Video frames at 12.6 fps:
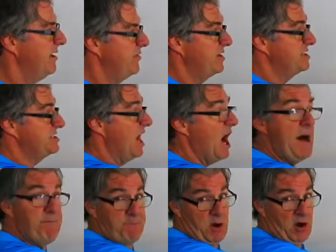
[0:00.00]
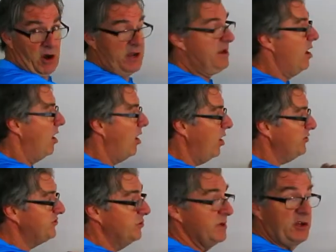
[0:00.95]
The top part
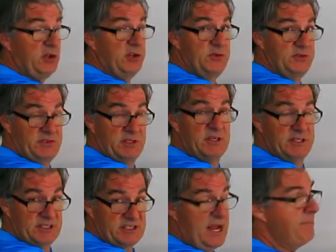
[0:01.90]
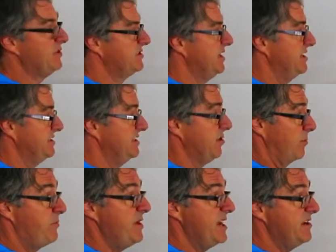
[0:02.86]
also includes sample size. These are
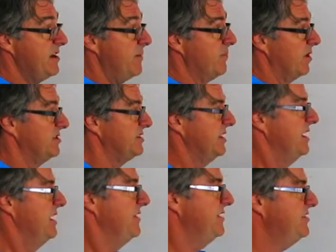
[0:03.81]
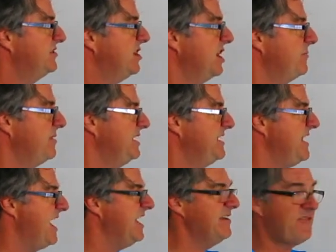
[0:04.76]
big numbers. This is going to be
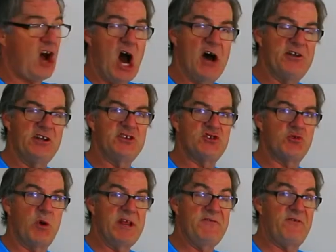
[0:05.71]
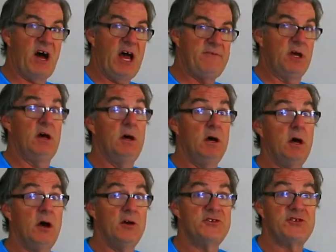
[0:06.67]
negative 125
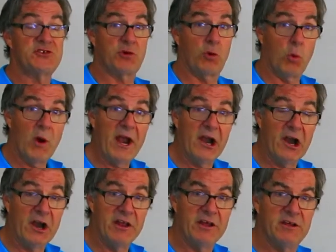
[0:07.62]
squared.